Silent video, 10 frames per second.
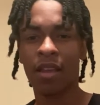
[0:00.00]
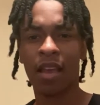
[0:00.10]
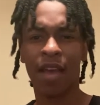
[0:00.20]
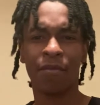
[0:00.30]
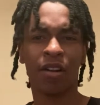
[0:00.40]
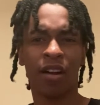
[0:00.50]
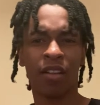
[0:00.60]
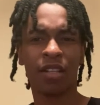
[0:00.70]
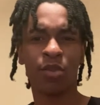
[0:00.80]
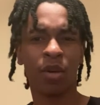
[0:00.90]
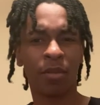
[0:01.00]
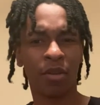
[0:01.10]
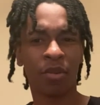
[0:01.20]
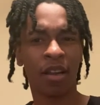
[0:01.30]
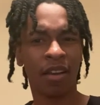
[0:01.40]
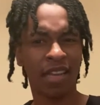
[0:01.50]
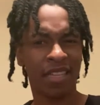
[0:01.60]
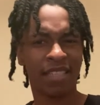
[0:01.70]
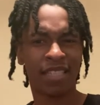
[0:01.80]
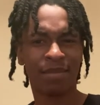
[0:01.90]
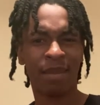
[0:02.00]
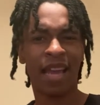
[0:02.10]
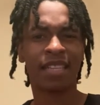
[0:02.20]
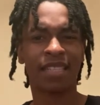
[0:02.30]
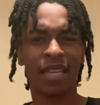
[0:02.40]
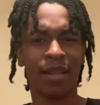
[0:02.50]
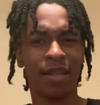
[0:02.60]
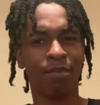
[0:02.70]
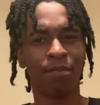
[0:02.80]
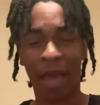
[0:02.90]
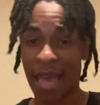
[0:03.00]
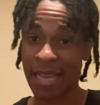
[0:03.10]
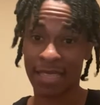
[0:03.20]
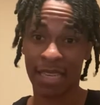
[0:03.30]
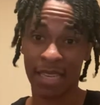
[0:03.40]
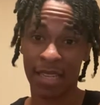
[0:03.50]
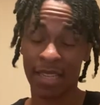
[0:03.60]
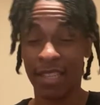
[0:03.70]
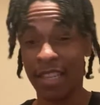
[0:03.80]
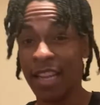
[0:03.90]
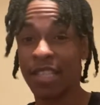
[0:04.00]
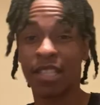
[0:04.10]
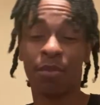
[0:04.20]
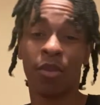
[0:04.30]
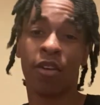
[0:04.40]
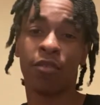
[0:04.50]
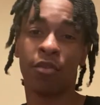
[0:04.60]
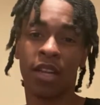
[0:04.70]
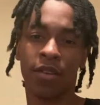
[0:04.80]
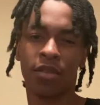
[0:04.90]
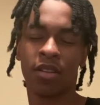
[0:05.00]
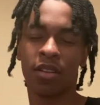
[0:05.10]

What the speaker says: having all these women around and just smashing and passing and dishing them off or whatever,